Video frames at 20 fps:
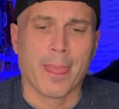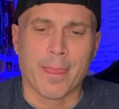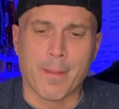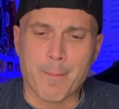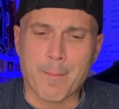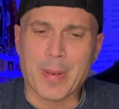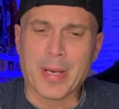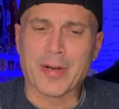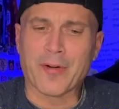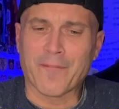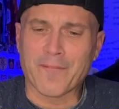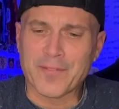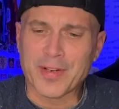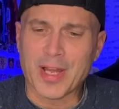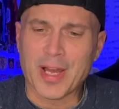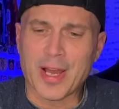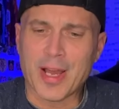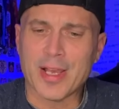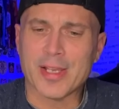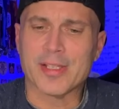
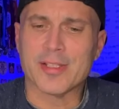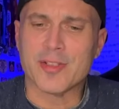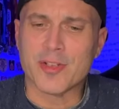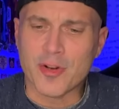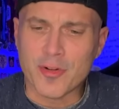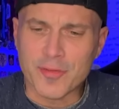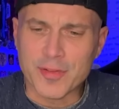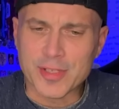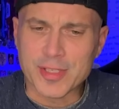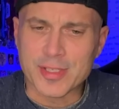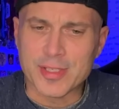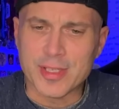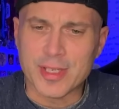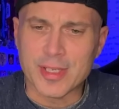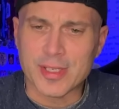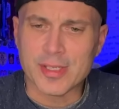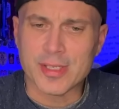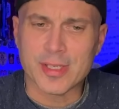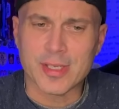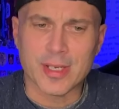butterflies,
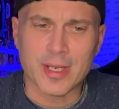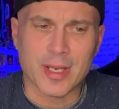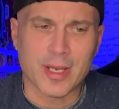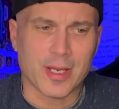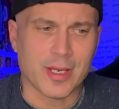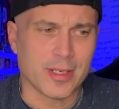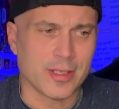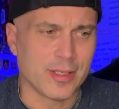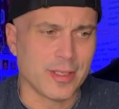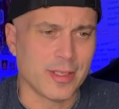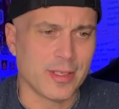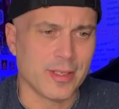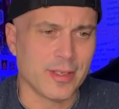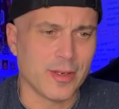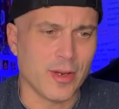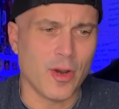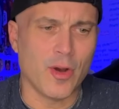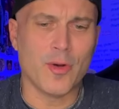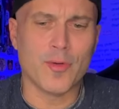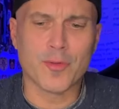nervousness,
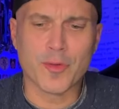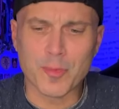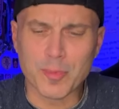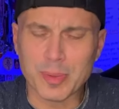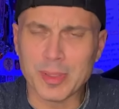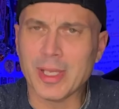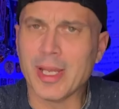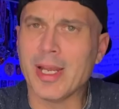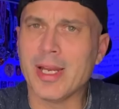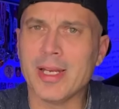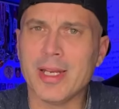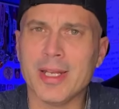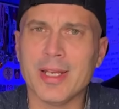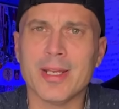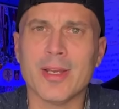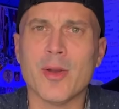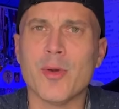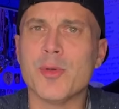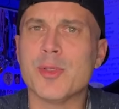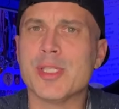over
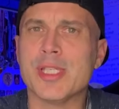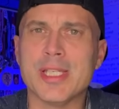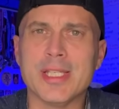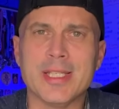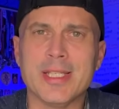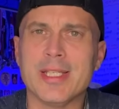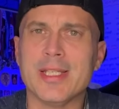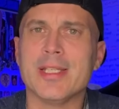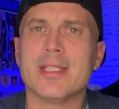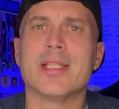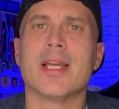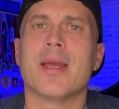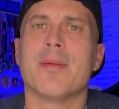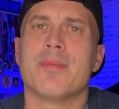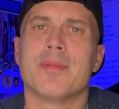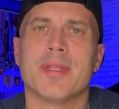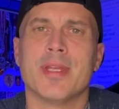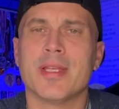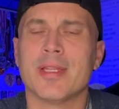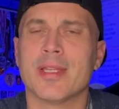planning, OCD type
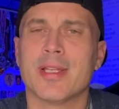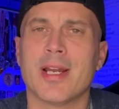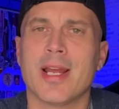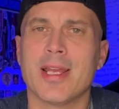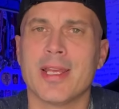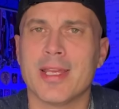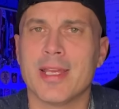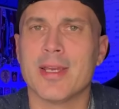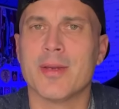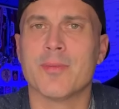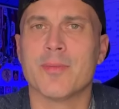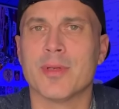thing that I get